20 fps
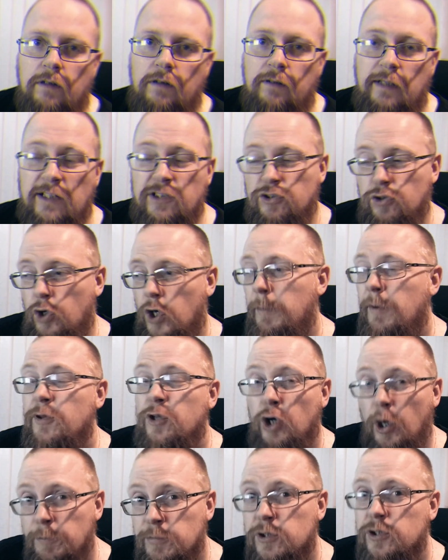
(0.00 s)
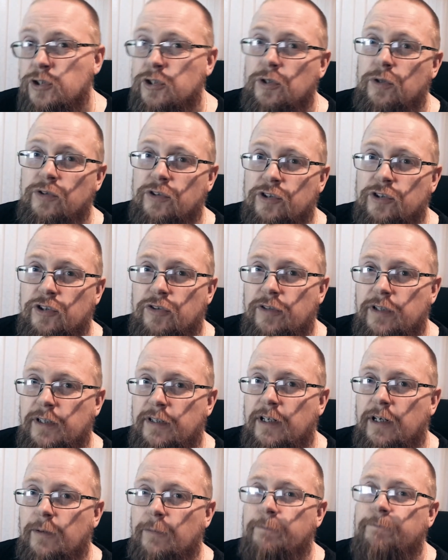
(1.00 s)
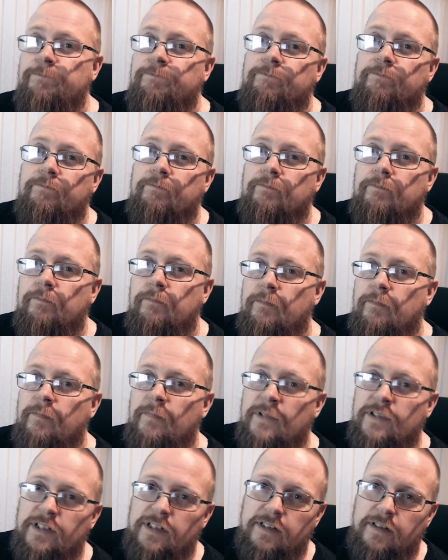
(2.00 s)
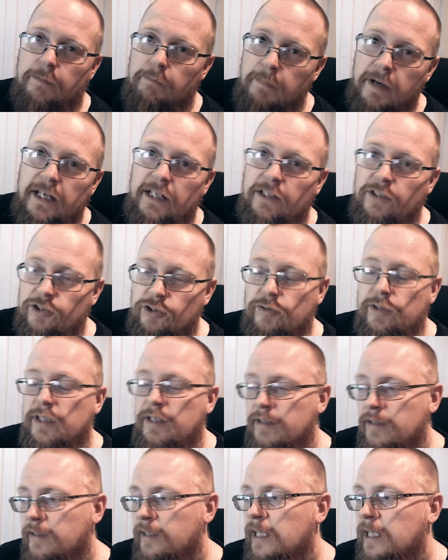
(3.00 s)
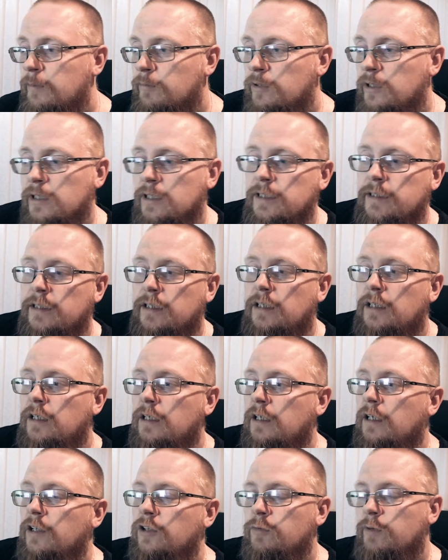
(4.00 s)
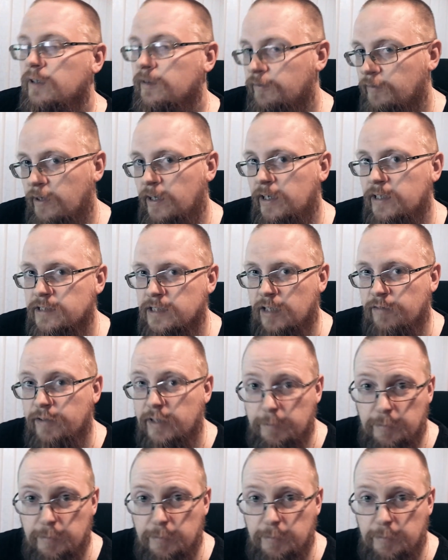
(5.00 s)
Let's talk about the option chooser screen now. This is the main screen of the game really. So you find yourself in a